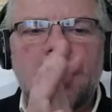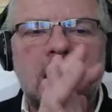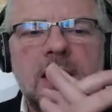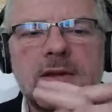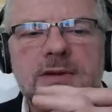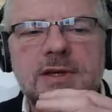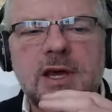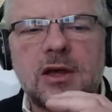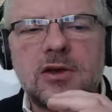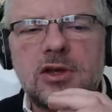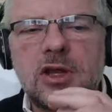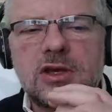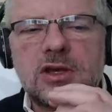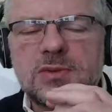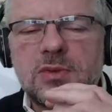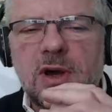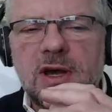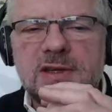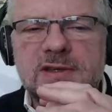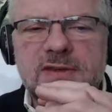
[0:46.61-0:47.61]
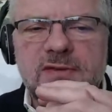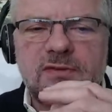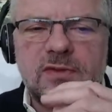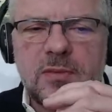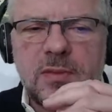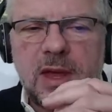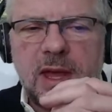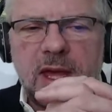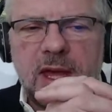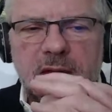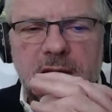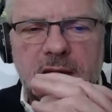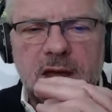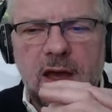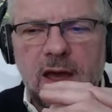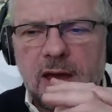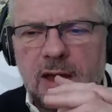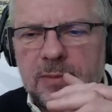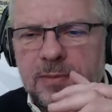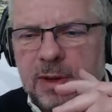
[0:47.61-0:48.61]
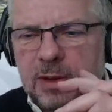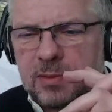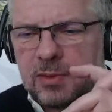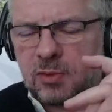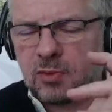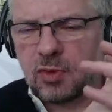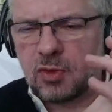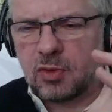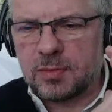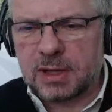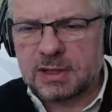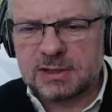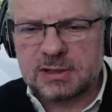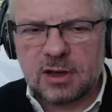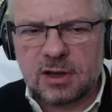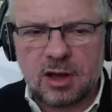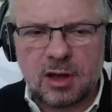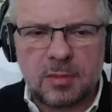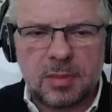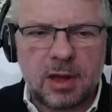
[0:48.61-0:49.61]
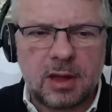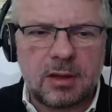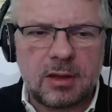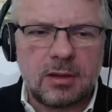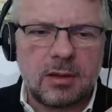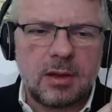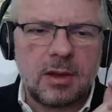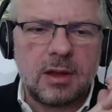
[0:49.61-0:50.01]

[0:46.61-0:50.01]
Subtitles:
So news-wise, for me, a bit more about Saba,